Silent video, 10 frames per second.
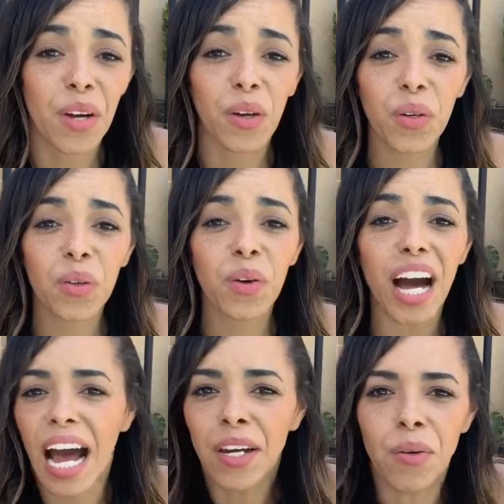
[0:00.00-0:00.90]
who
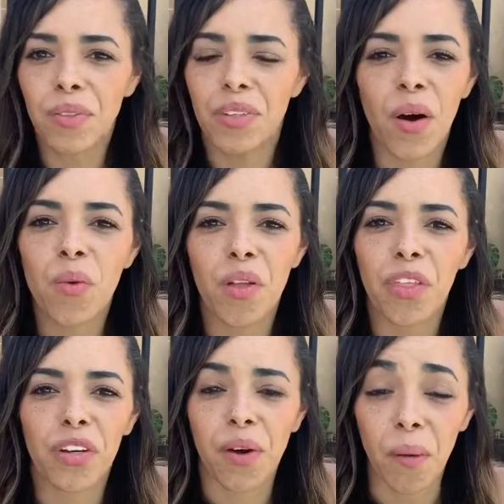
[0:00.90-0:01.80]
I don't know what
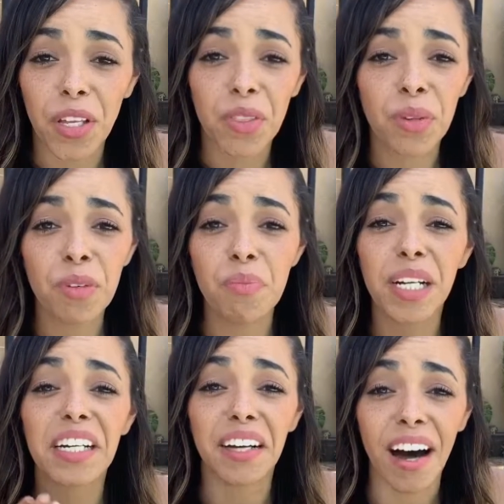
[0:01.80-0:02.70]
they're going through,
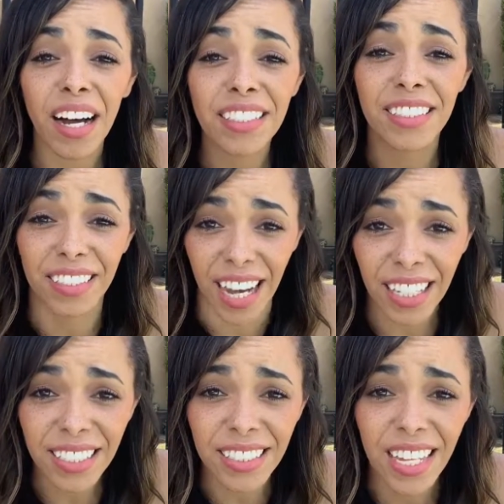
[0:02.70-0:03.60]
but God
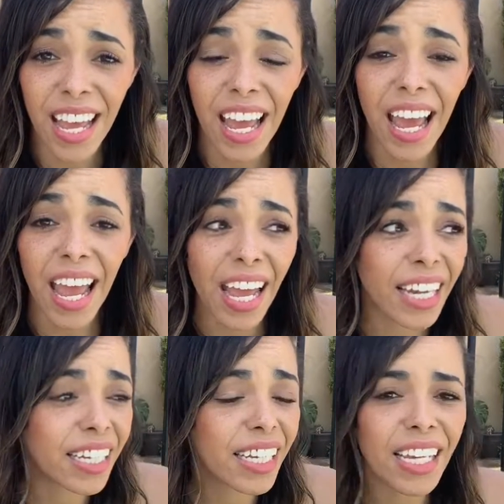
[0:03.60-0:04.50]
does.
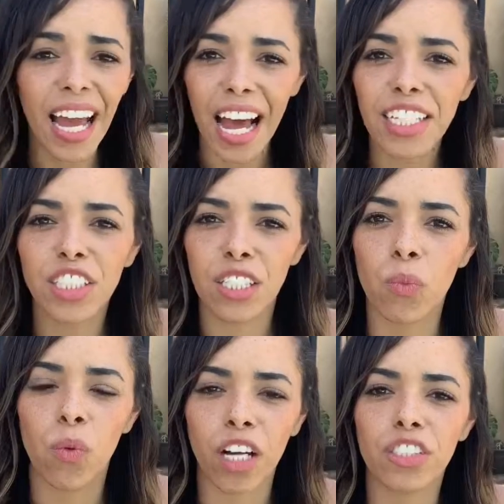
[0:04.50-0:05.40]
And he actually
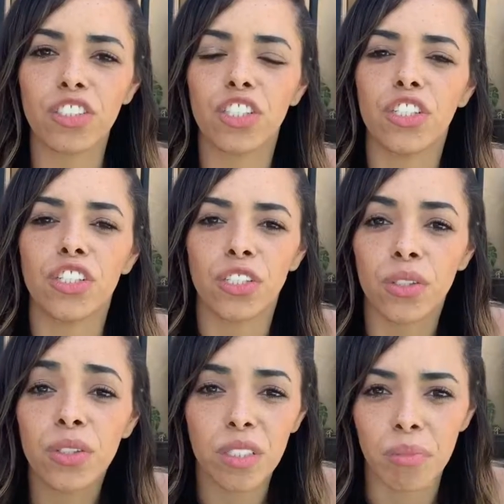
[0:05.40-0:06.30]
wants to
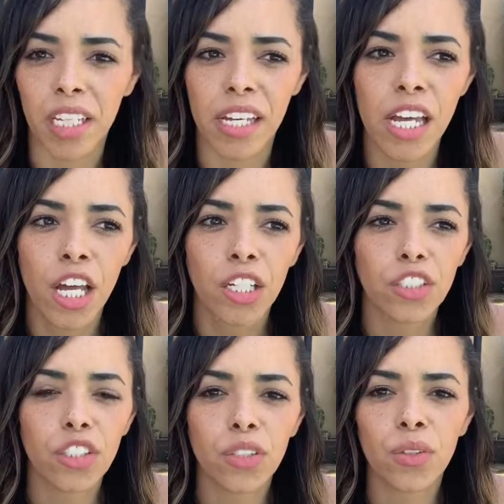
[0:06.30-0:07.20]
use me
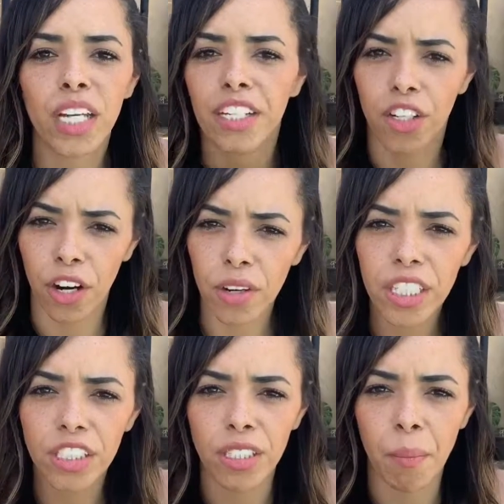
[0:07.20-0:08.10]
to
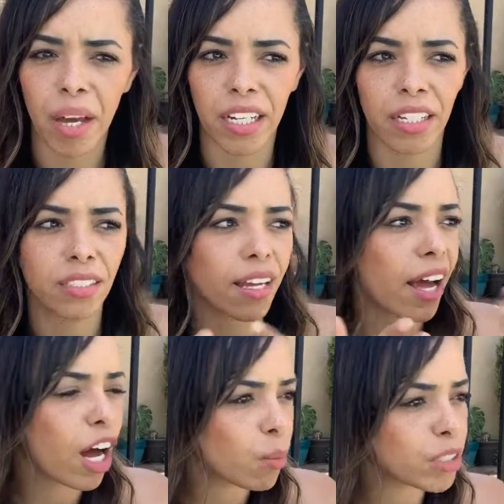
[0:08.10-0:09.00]
encourage somebody, to
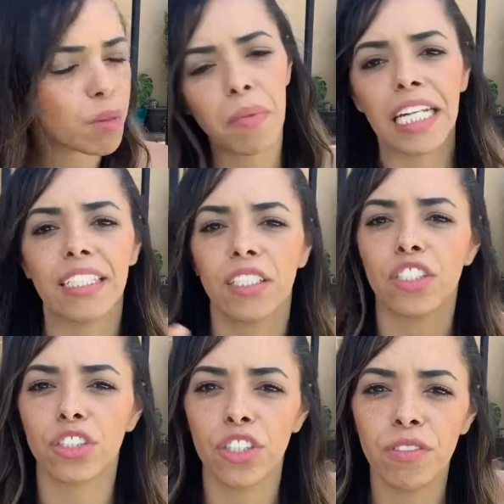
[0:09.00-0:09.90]
help somebody, to
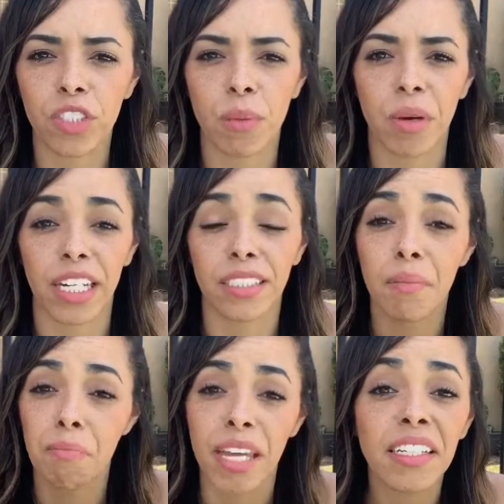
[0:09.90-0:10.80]
serve somebody, to
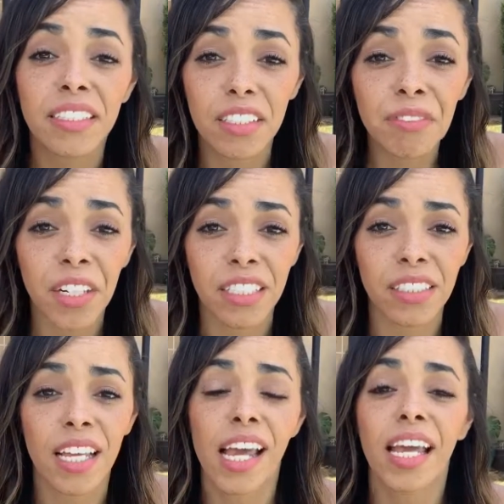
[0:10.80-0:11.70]
make a difference
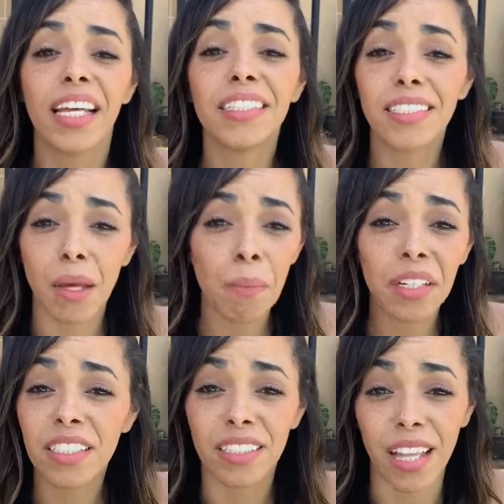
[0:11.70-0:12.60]
in
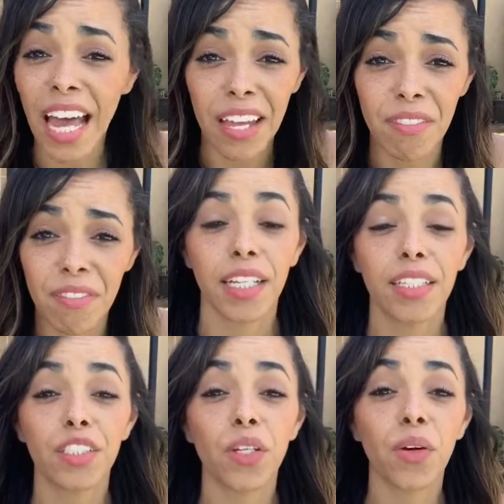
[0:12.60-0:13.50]
somebody's life.
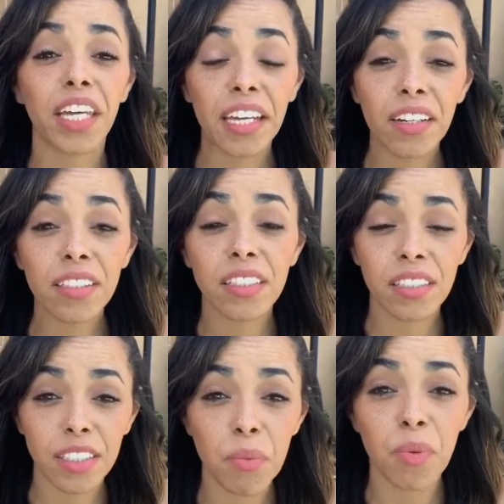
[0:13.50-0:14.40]
So here's a
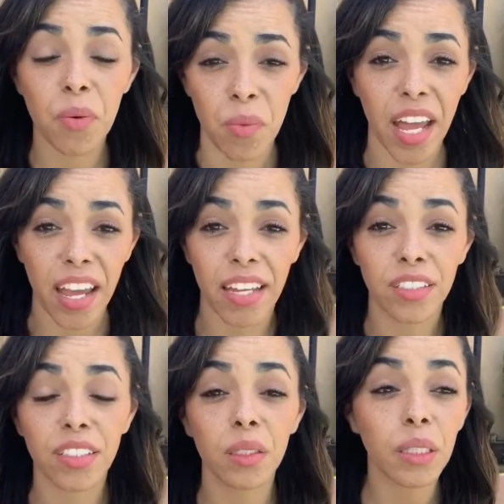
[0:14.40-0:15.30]
simple way
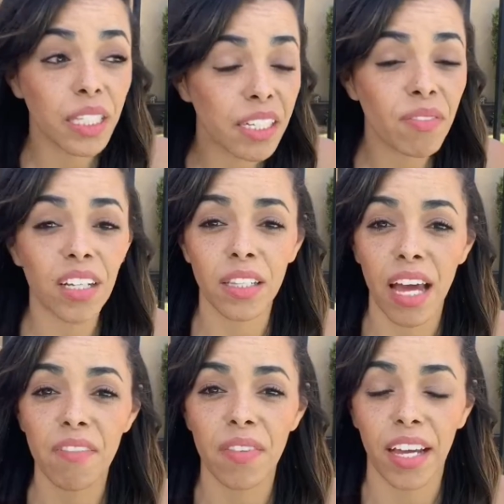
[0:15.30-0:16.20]
to live a
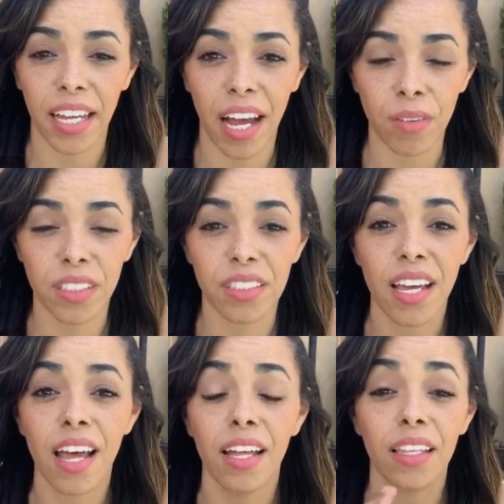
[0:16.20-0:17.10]
life that counts.
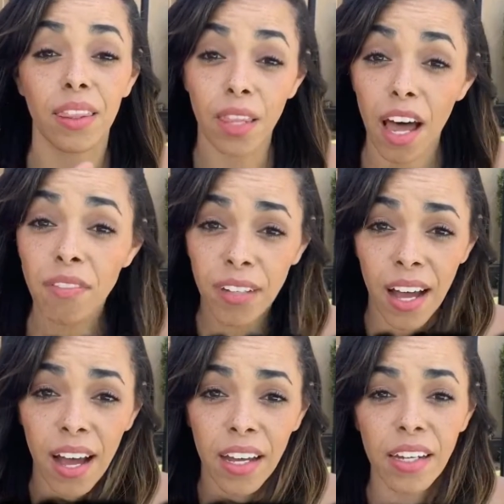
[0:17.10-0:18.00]
Love
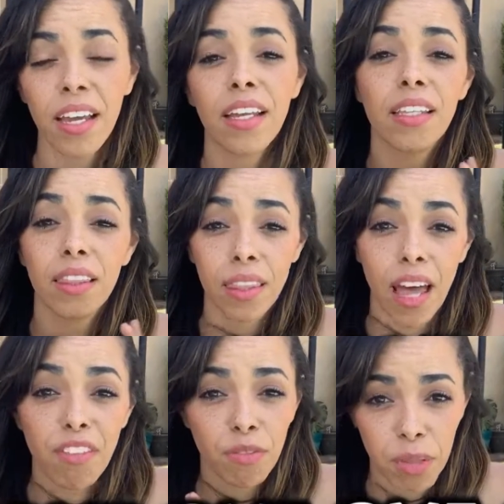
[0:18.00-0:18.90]
God,
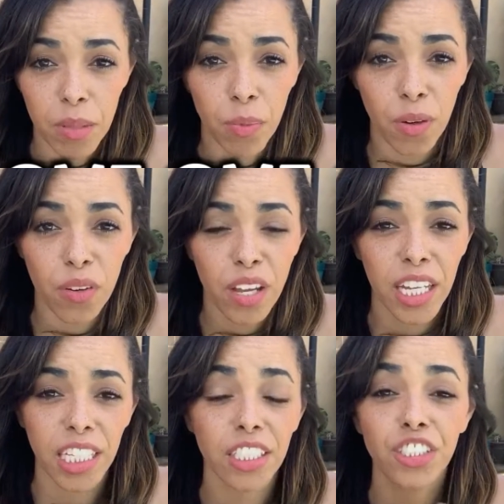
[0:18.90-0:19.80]
love people.
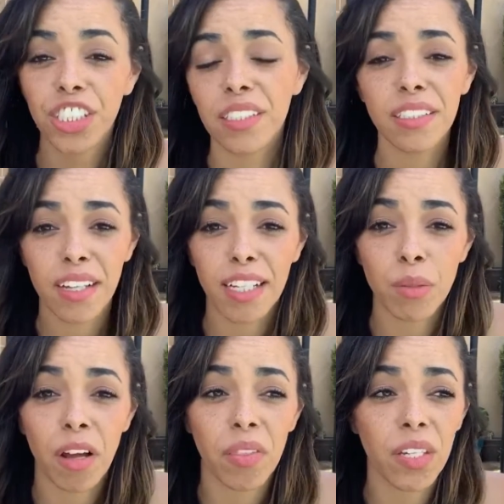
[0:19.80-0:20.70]
Jesus talks
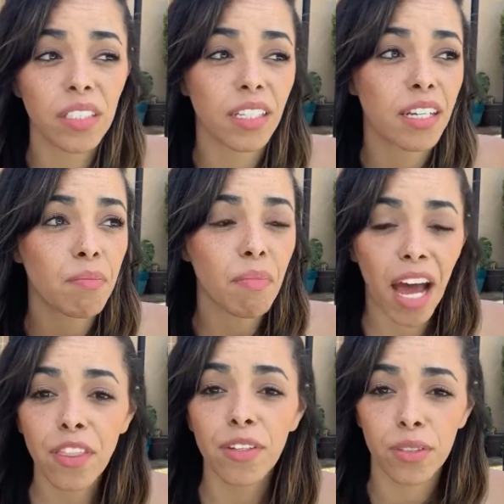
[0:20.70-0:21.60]
about this in
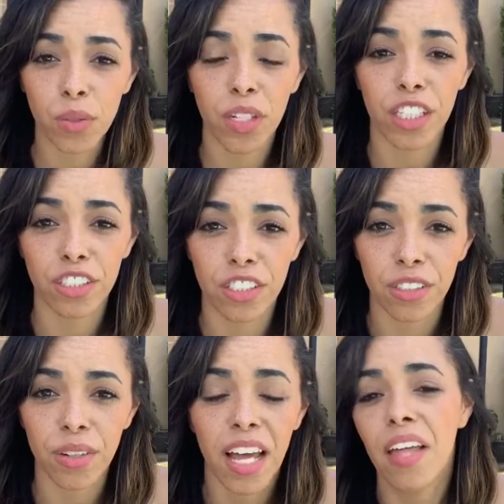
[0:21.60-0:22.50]
Matthew
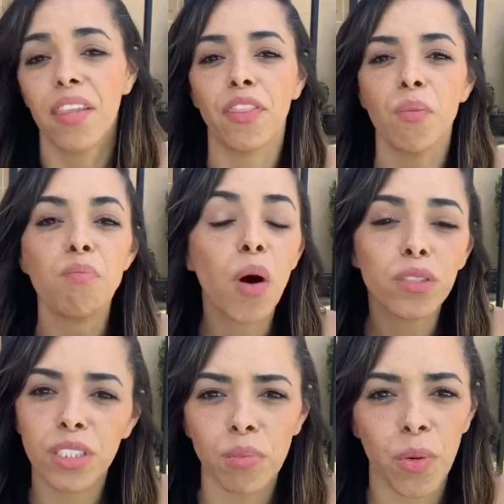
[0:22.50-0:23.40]
22, that the
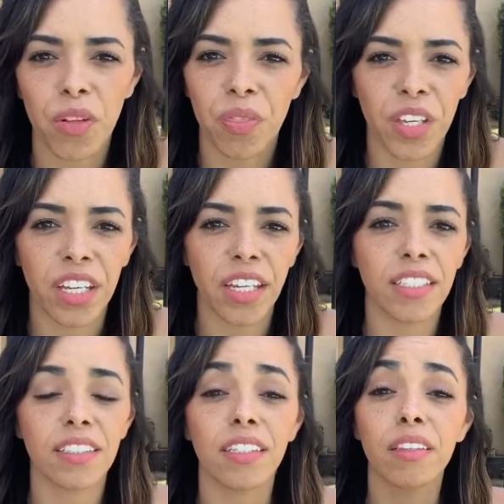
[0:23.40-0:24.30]
most important thing
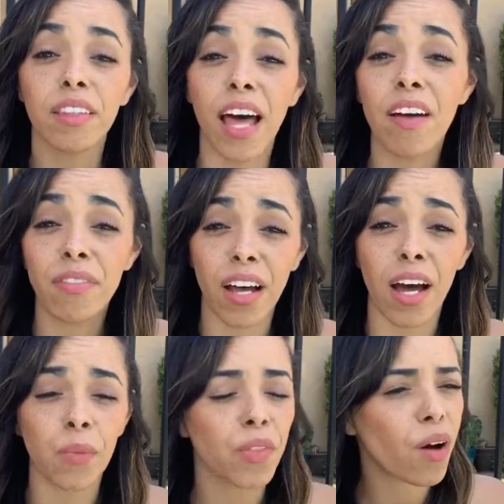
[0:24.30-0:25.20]
is to love
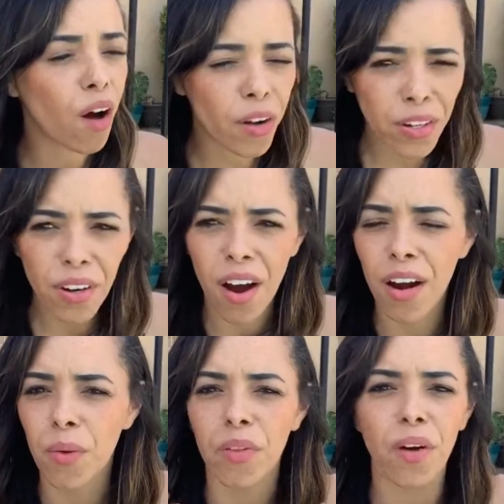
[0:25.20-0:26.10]
God with all your
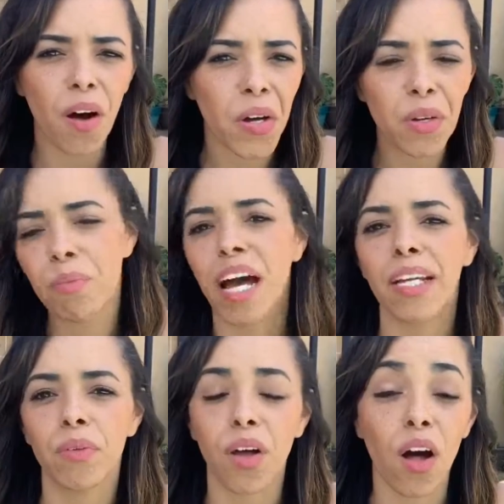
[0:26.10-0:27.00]
heart, with all your
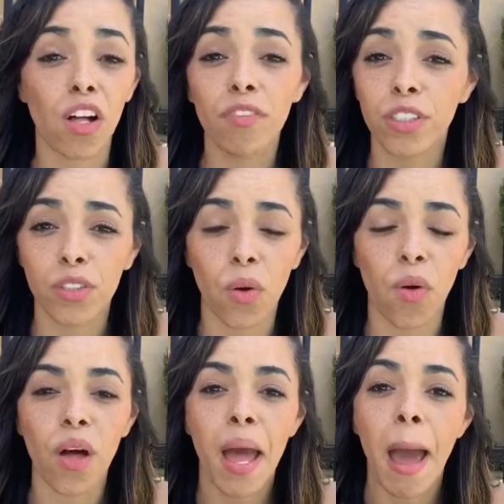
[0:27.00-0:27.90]
mind, with all of your soul.